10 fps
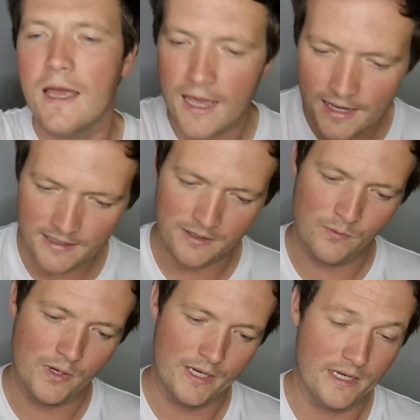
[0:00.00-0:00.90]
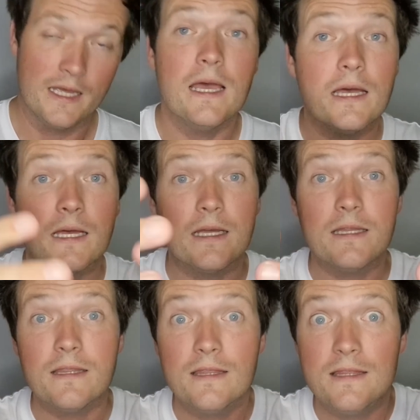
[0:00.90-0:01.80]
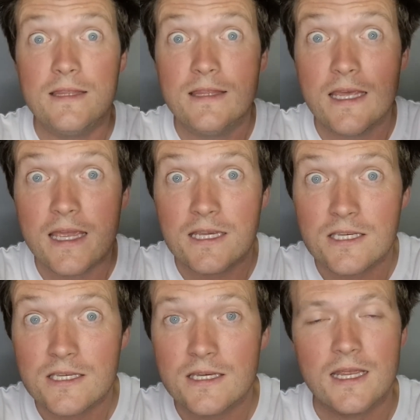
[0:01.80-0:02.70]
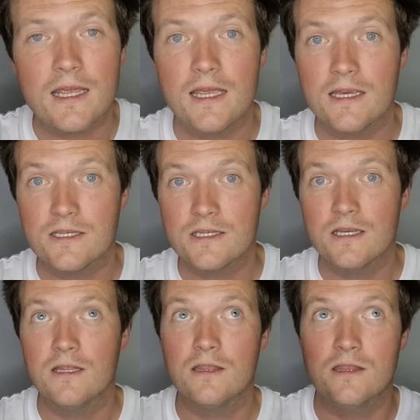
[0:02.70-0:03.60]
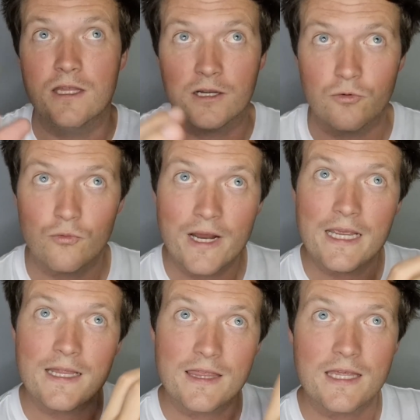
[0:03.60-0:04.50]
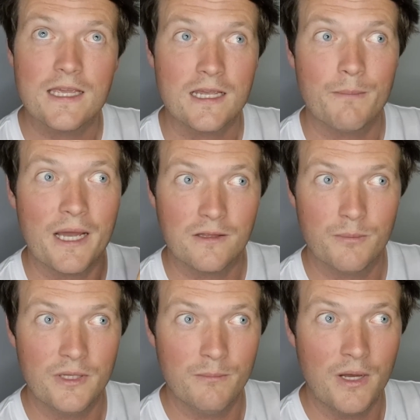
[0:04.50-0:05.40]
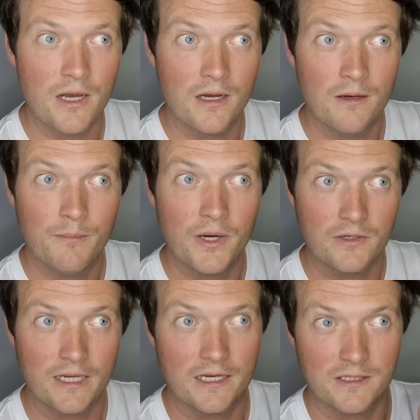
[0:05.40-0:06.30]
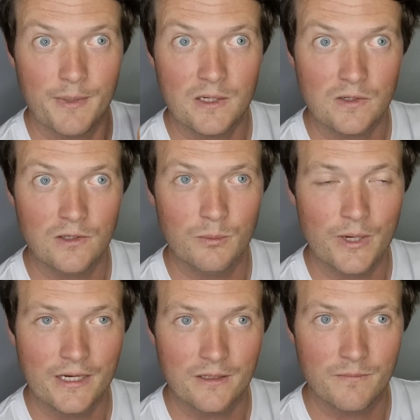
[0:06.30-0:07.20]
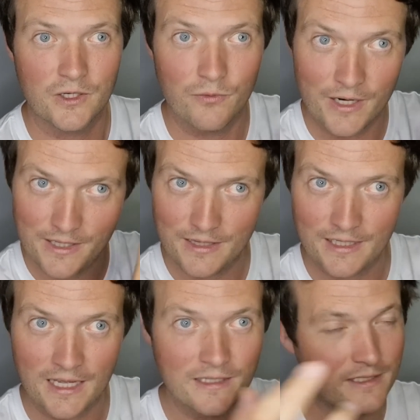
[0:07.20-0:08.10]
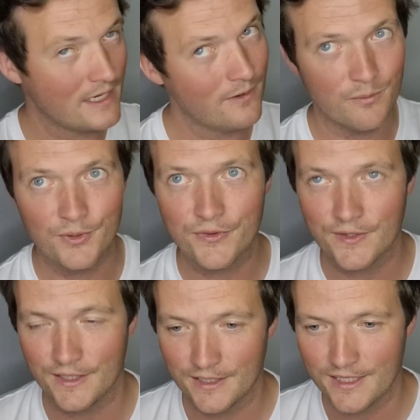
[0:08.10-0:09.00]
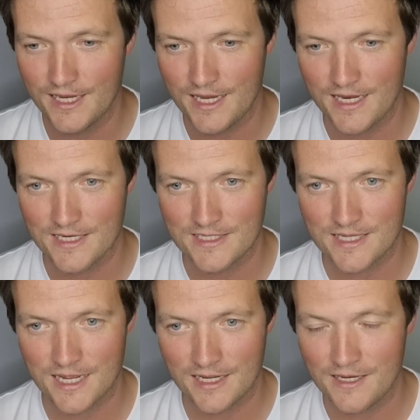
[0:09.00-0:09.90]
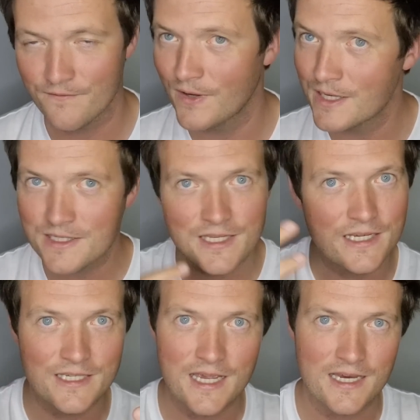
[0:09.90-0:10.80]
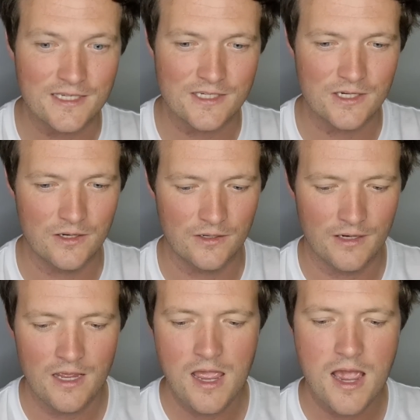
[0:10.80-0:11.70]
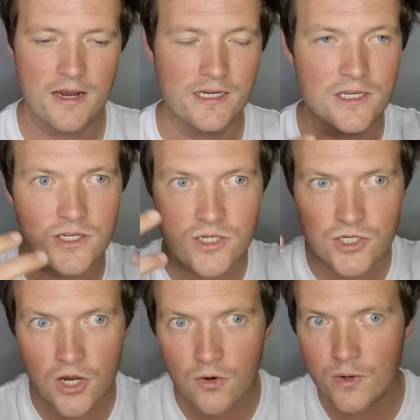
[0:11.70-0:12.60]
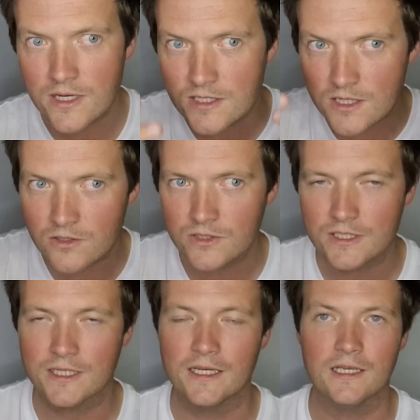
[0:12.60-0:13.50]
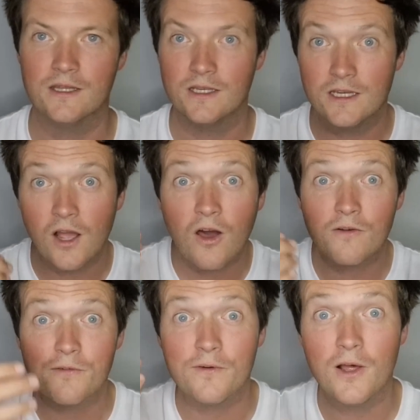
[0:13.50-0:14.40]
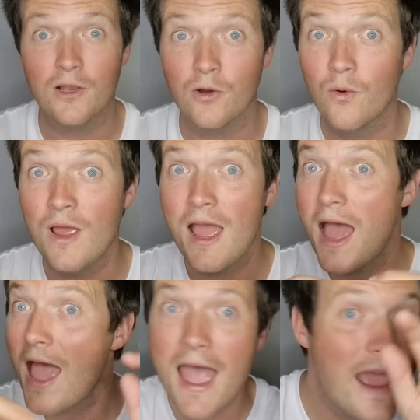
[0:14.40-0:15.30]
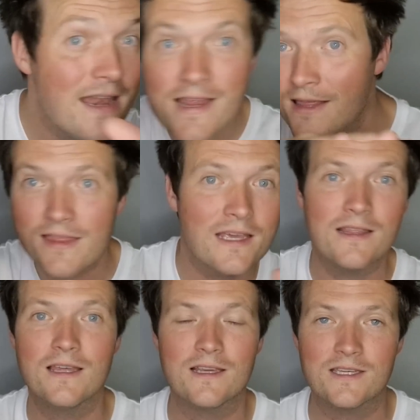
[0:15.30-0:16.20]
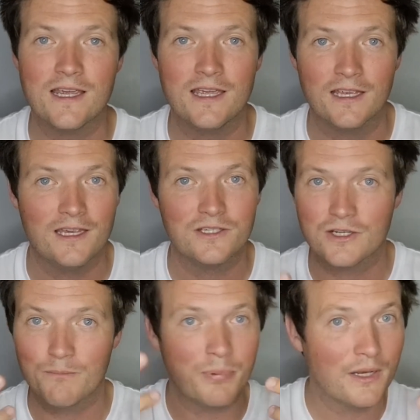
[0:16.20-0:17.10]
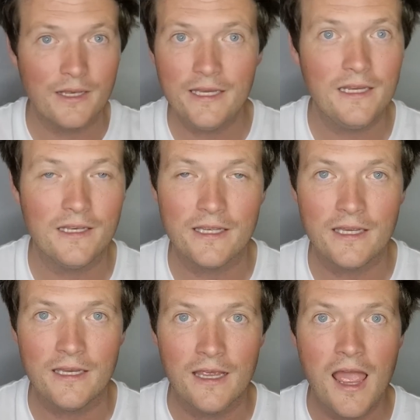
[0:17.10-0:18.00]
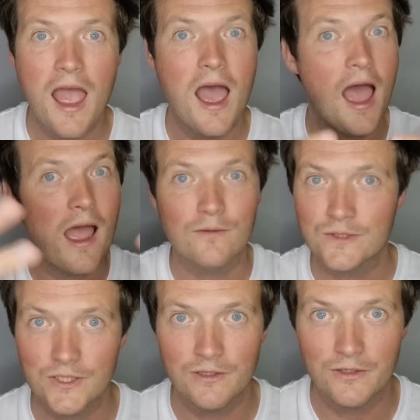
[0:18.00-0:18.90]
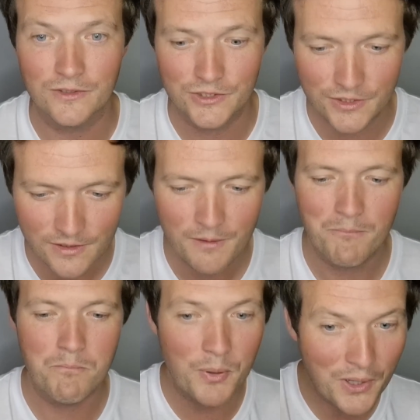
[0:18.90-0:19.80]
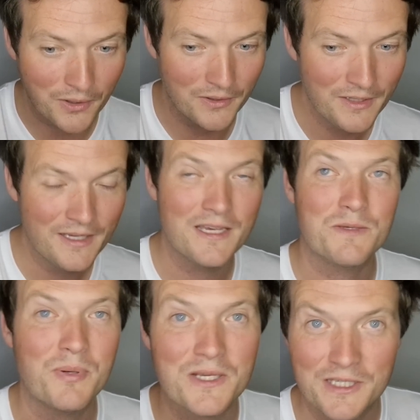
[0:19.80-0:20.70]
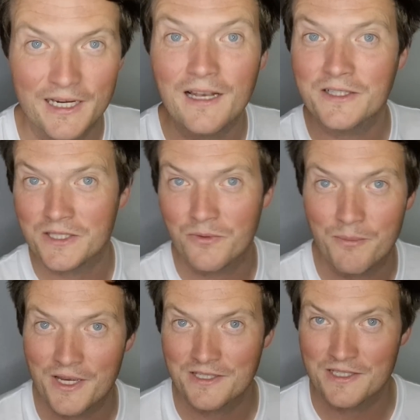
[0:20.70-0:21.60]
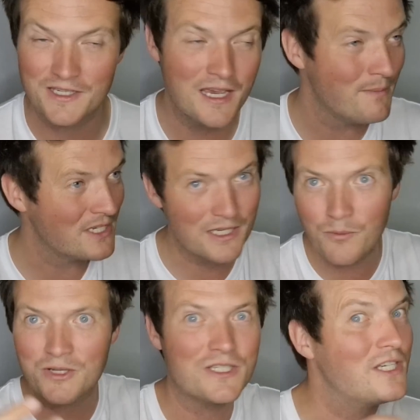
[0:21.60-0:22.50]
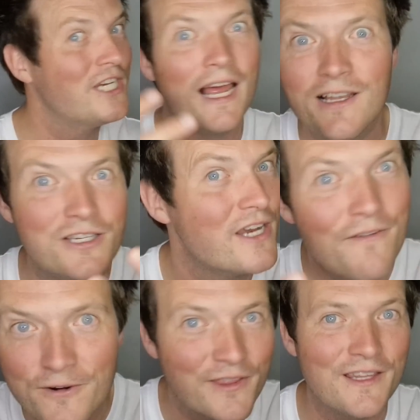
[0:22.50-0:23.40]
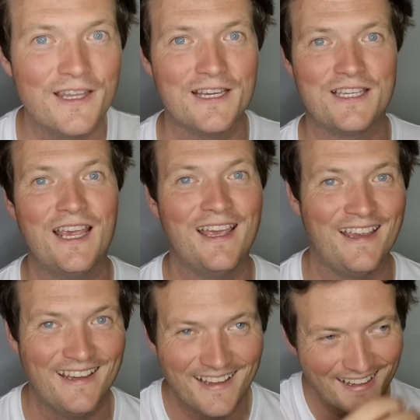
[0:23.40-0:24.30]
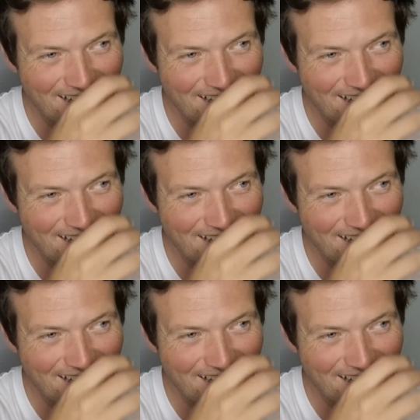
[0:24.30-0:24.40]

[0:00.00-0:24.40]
Anyway, this is the great thing about the Bill Maher podcast, about Club Random. The great thing and the terrible thing is that he invites these guests on and he's so intoxicated that he can't follow anything they're saying. He's completely out to lunch. But his personality remains the same. He still wants to challenge everything they say.